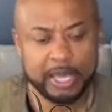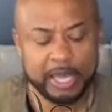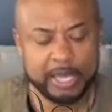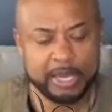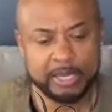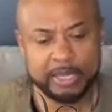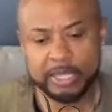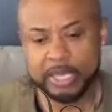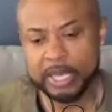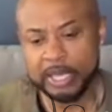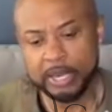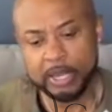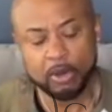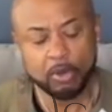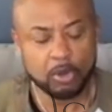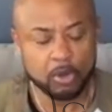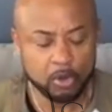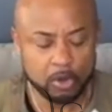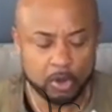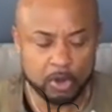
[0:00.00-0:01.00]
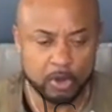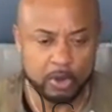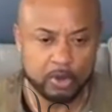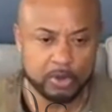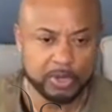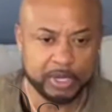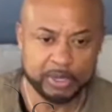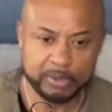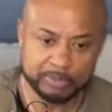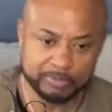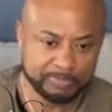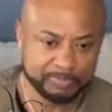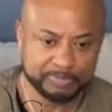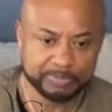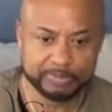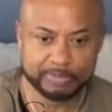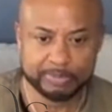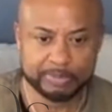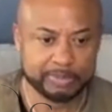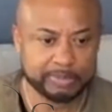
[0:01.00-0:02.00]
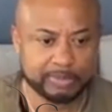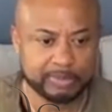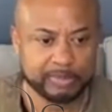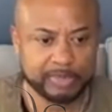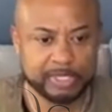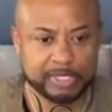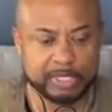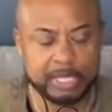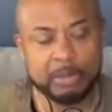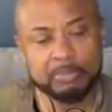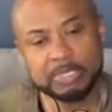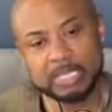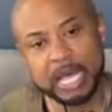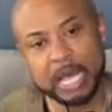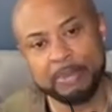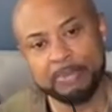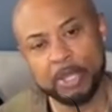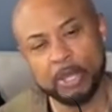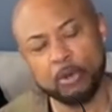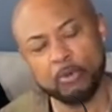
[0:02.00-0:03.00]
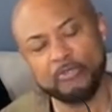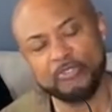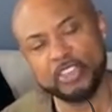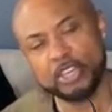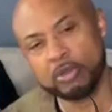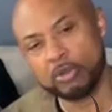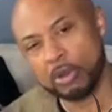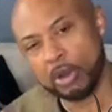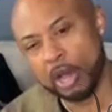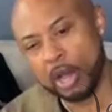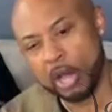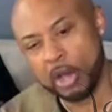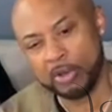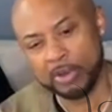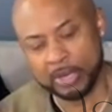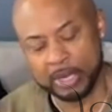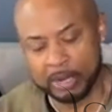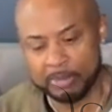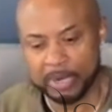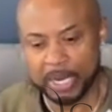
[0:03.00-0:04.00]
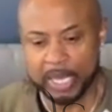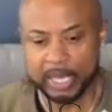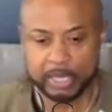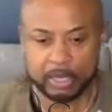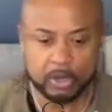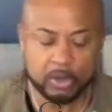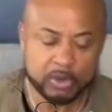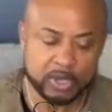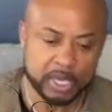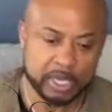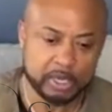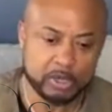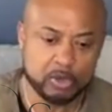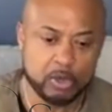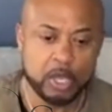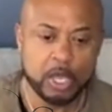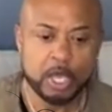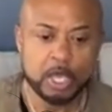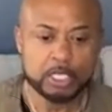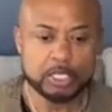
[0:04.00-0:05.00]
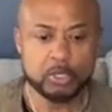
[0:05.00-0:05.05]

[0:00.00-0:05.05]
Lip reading: And then they'll go on and sometime they'll figure it out. And I'm like, okay, cool.